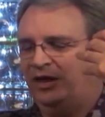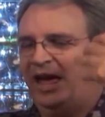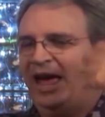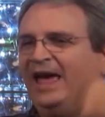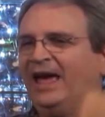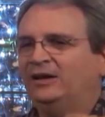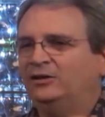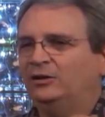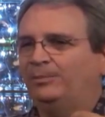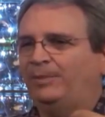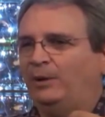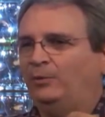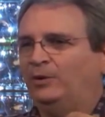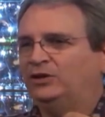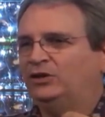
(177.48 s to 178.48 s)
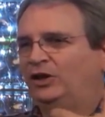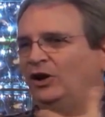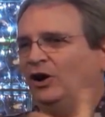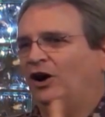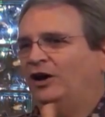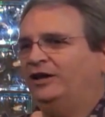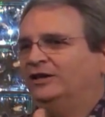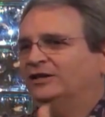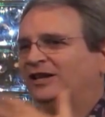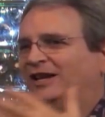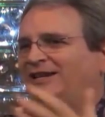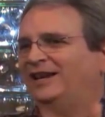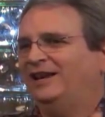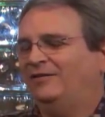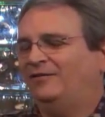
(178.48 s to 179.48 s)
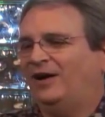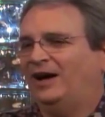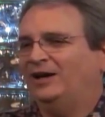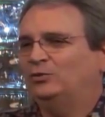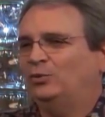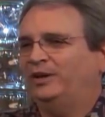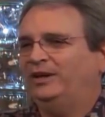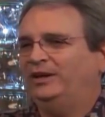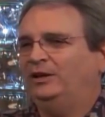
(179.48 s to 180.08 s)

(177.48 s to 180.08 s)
handle by which the audience identifies with,